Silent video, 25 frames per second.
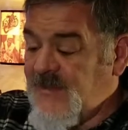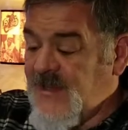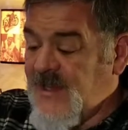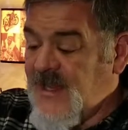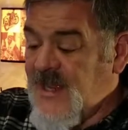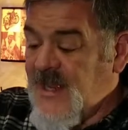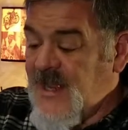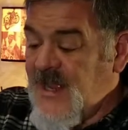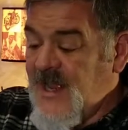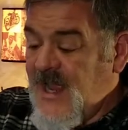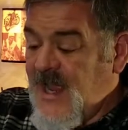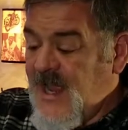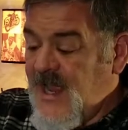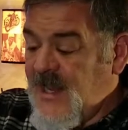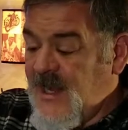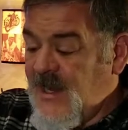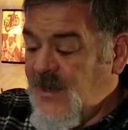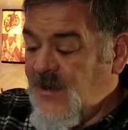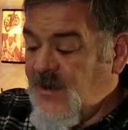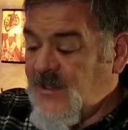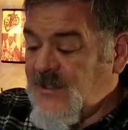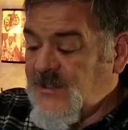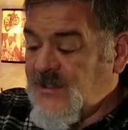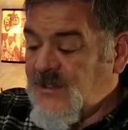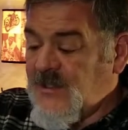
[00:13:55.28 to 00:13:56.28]
and I'd
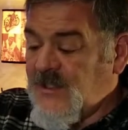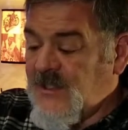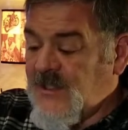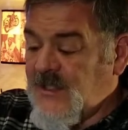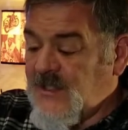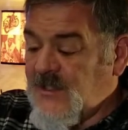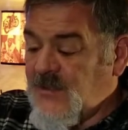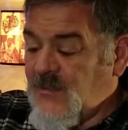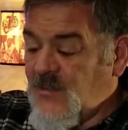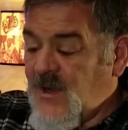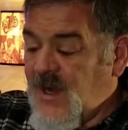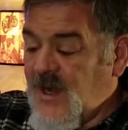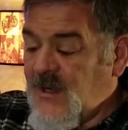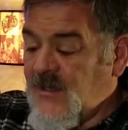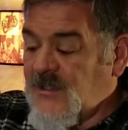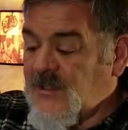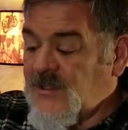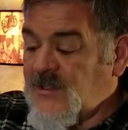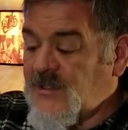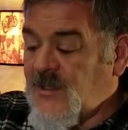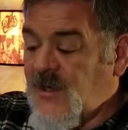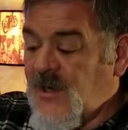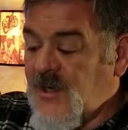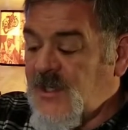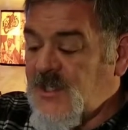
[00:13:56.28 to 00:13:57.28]
also need the wireless
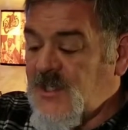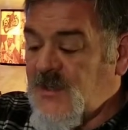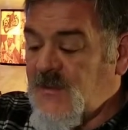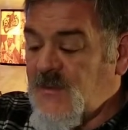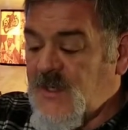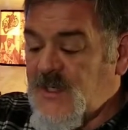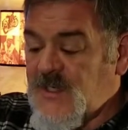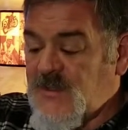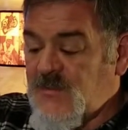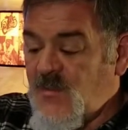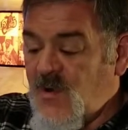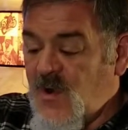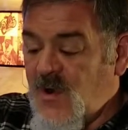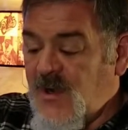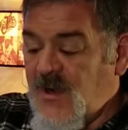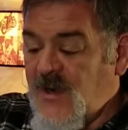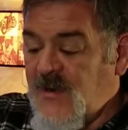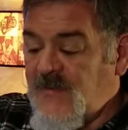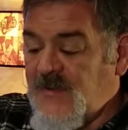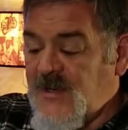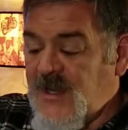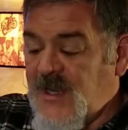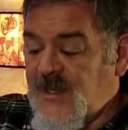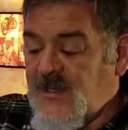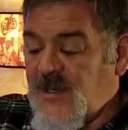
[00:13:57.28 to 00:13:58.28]
charging to be smart enough not
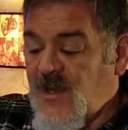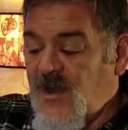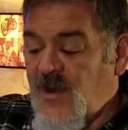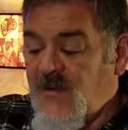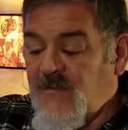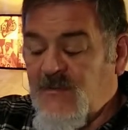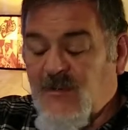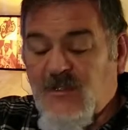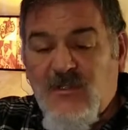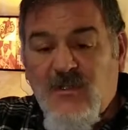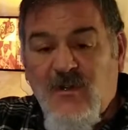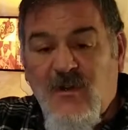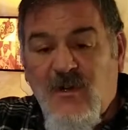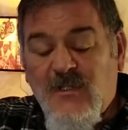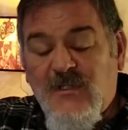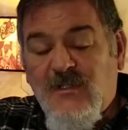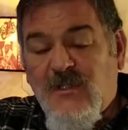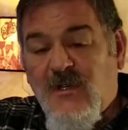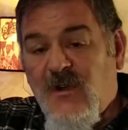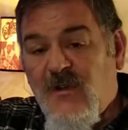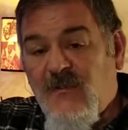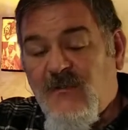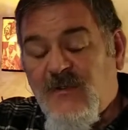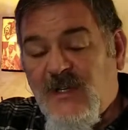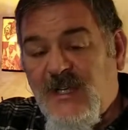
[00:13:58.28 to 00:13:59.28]
to overcharge or
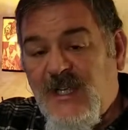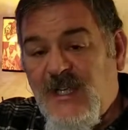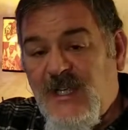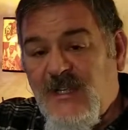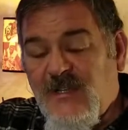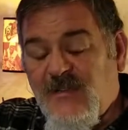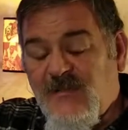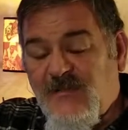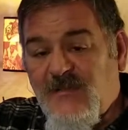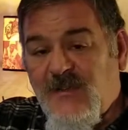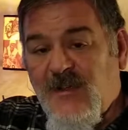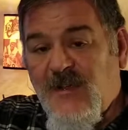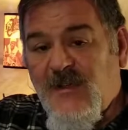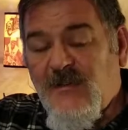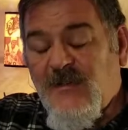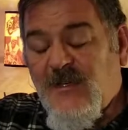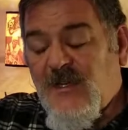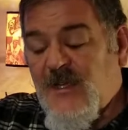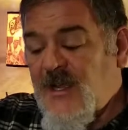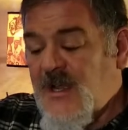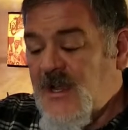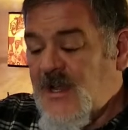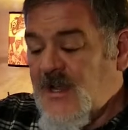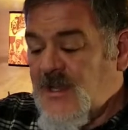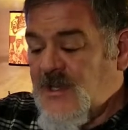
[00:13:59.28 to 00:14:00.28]
overheat the phone.
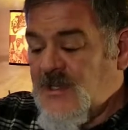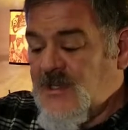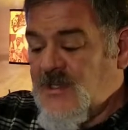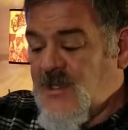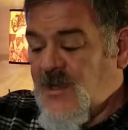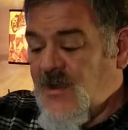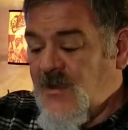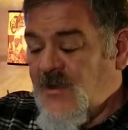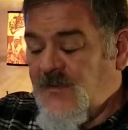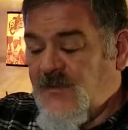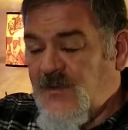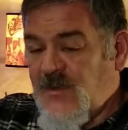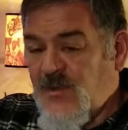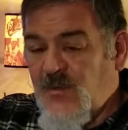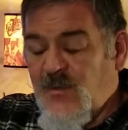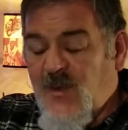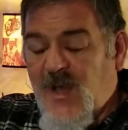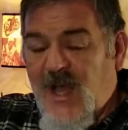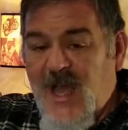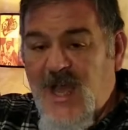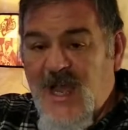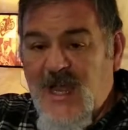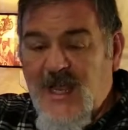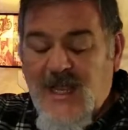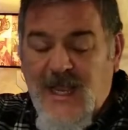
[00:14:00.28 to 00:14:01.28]
So if you buy
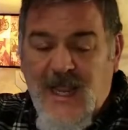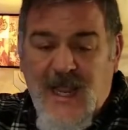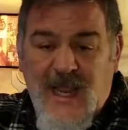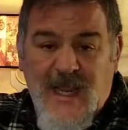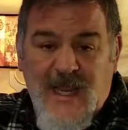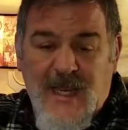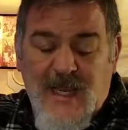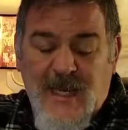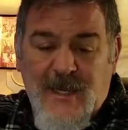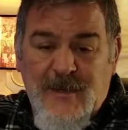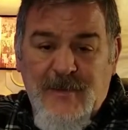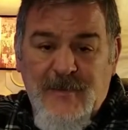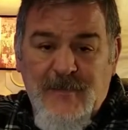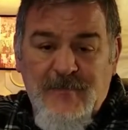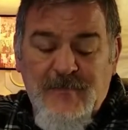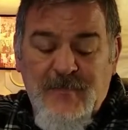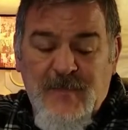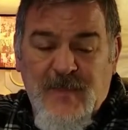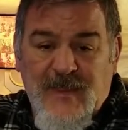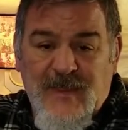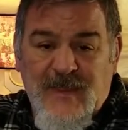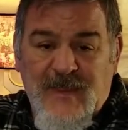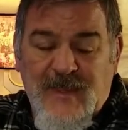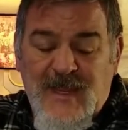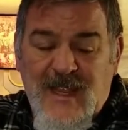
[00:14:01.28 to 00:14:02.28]
a
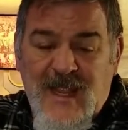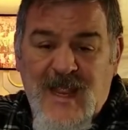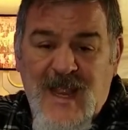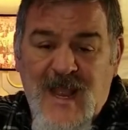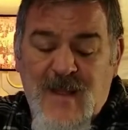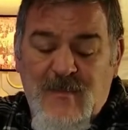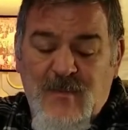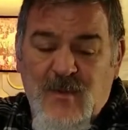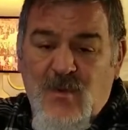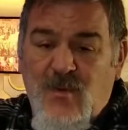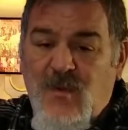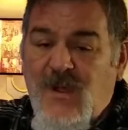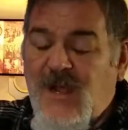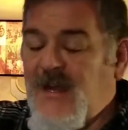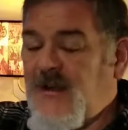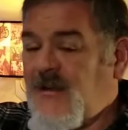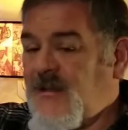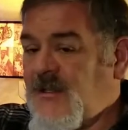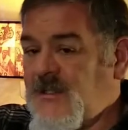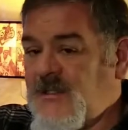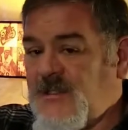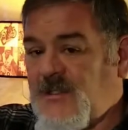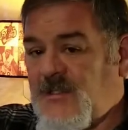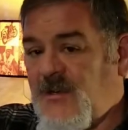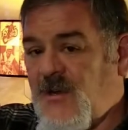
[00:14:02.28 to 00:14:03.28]
Apple wireless
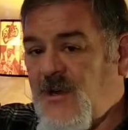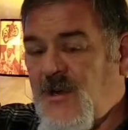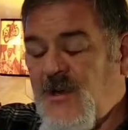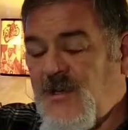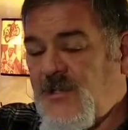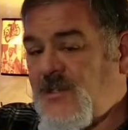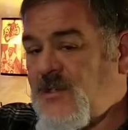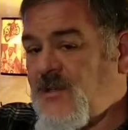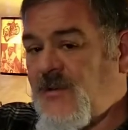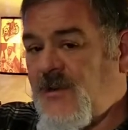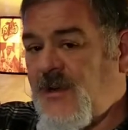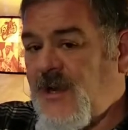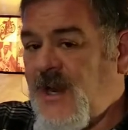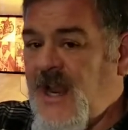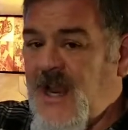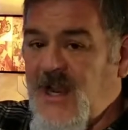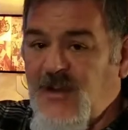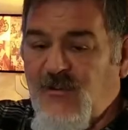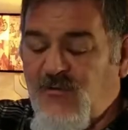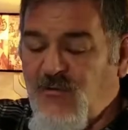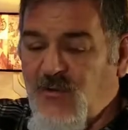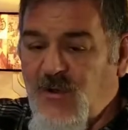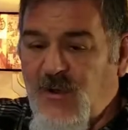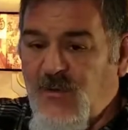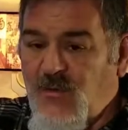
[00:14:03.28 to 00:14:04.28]
charger or an
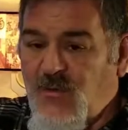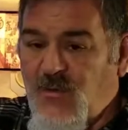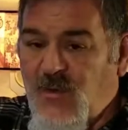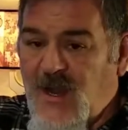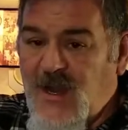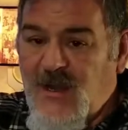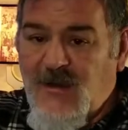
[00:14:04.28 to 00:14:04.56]
Android wireless